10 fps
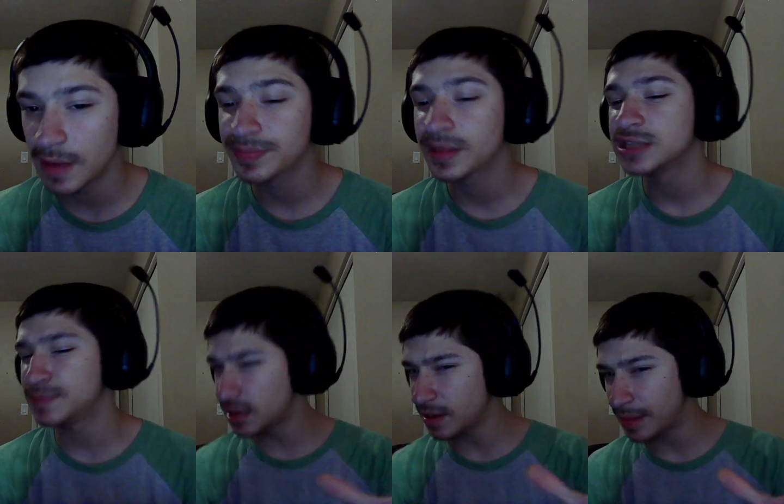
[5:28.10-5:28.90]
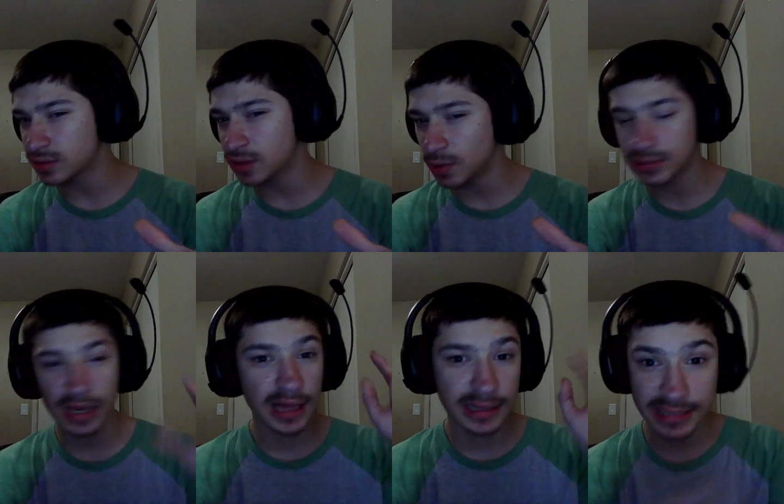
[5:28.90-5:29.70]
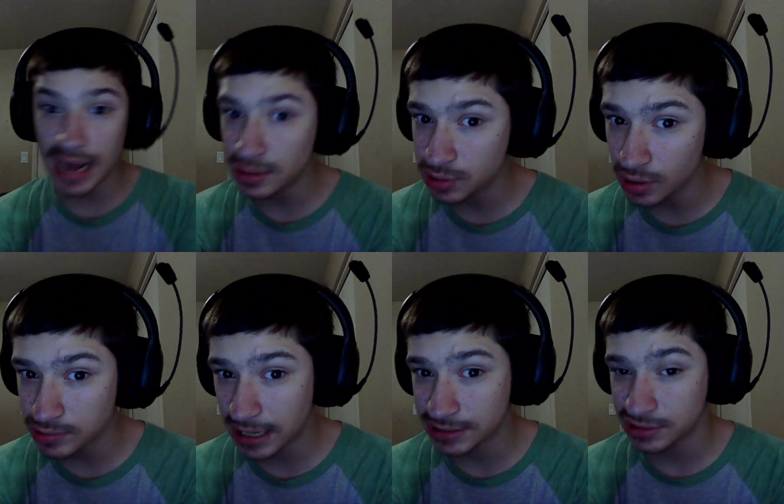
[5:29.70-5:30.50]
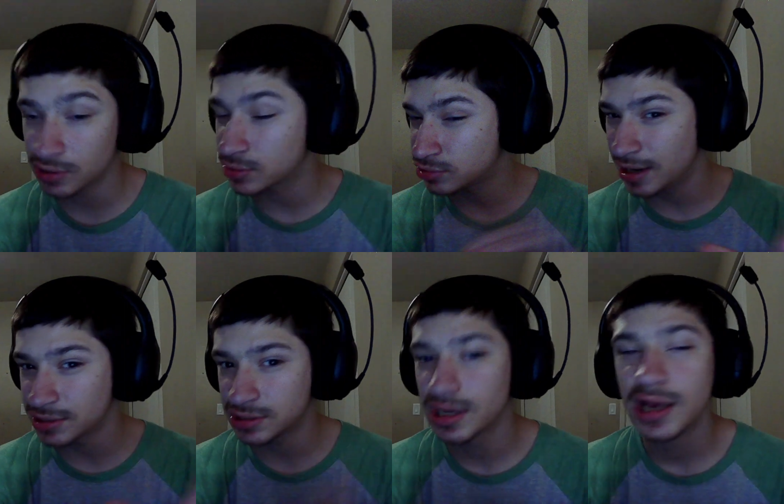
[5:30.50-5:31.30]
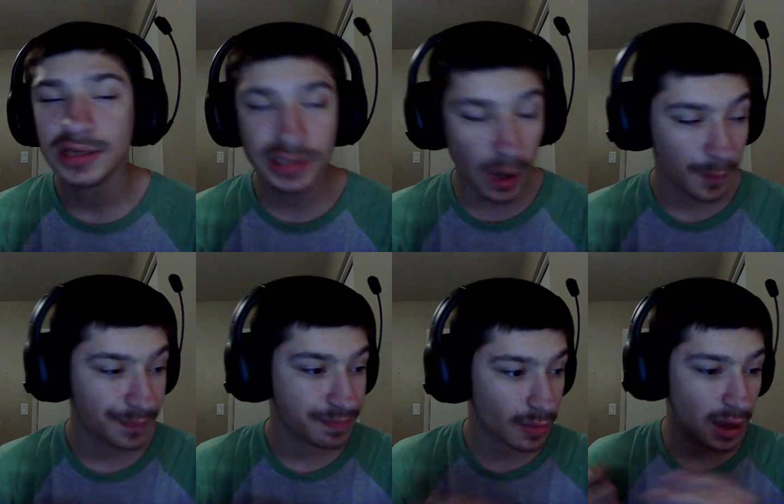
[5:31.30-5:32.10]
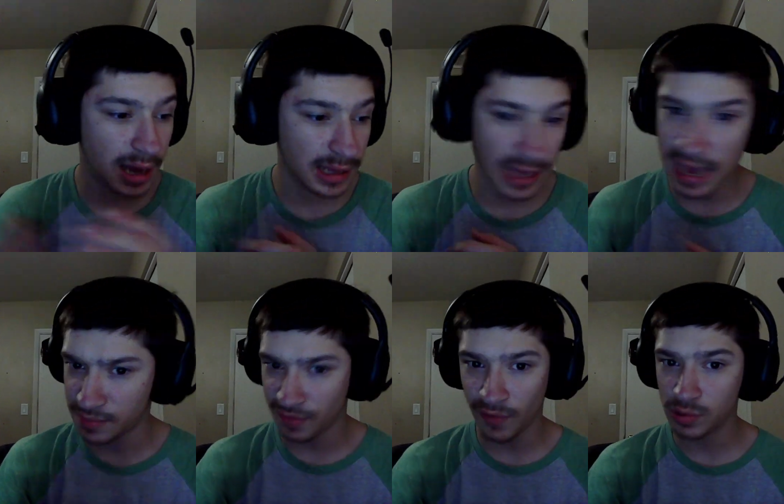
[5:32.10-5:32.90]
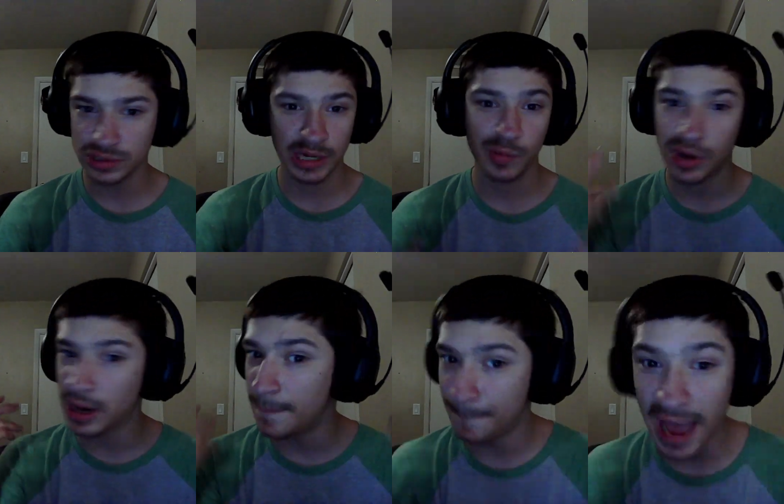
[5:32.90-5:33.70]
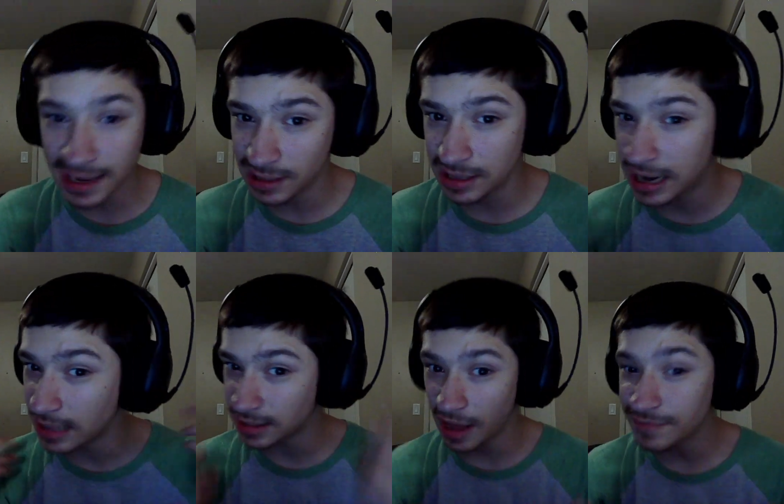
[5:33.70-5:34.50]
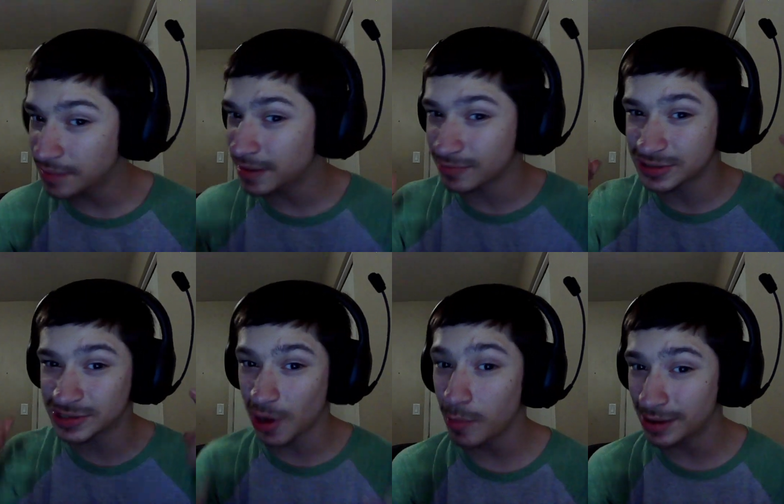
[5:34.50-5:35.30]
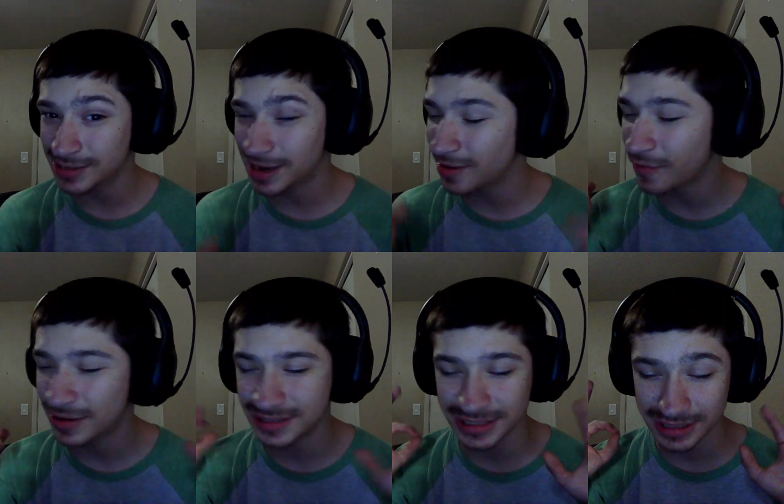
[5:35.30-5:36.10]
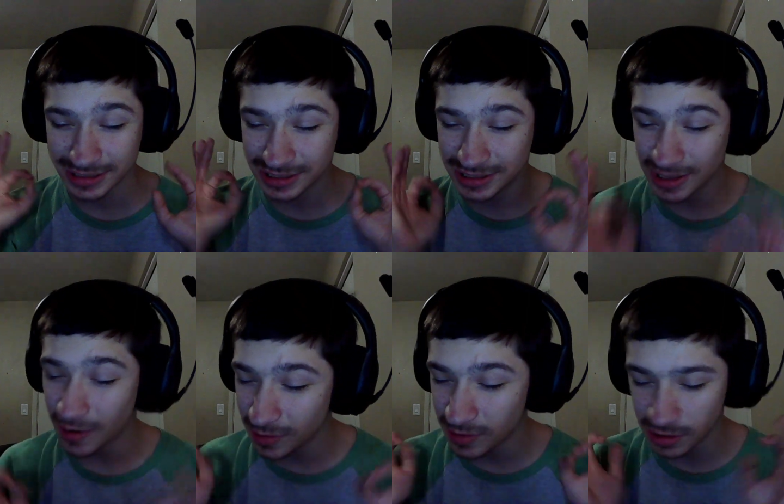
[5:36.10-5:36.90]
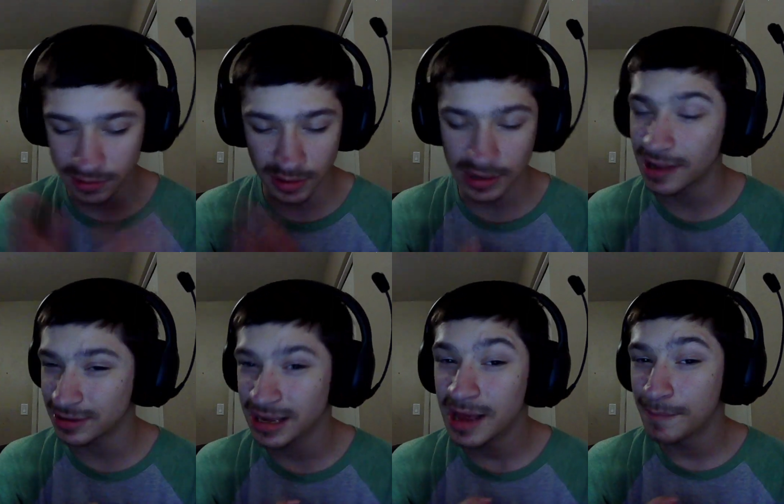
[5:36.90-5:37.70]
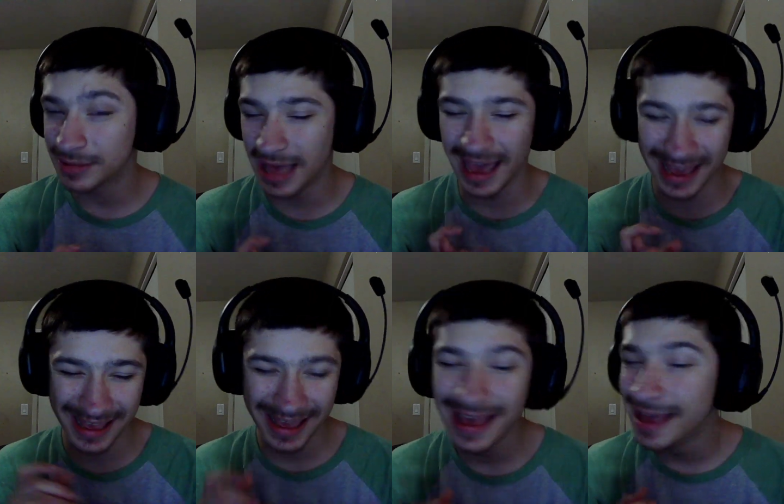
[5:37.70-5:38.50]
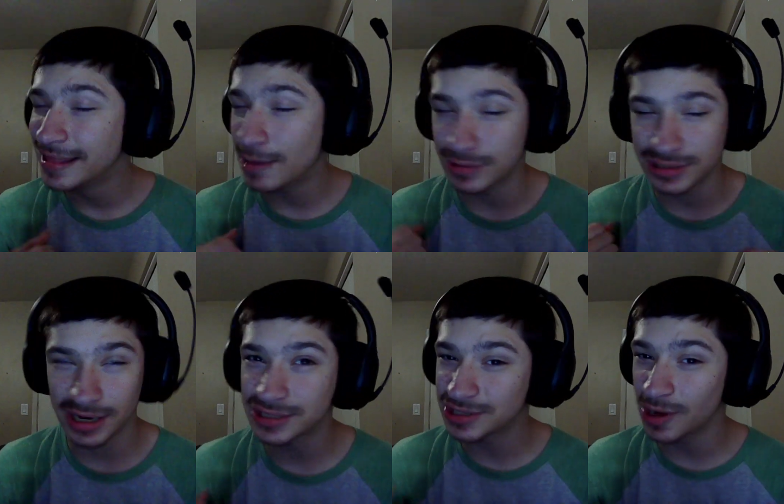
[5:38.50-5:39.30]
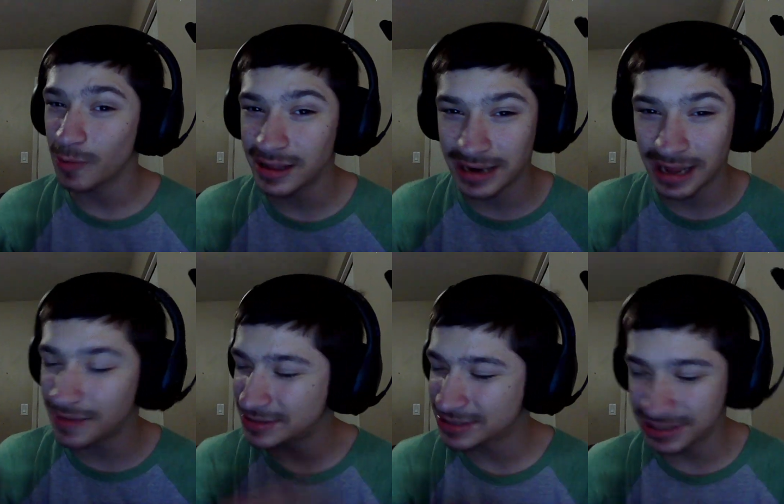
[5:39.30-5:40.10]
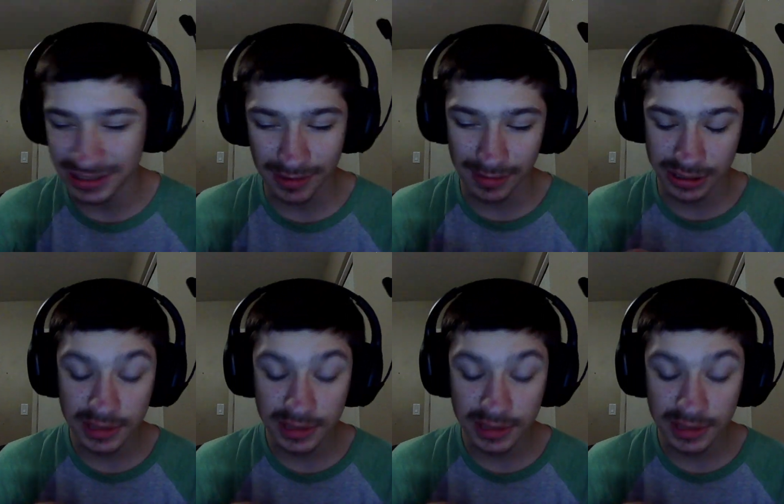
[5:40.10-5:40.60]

Speaking about those, let's get down to those actually. No distractions. So. Uh, yeah, the vocals here were immaculate. I love them. They were so well done. Overall, just looked so, or no, not looked, but they they were sung so well, and I love it just so much.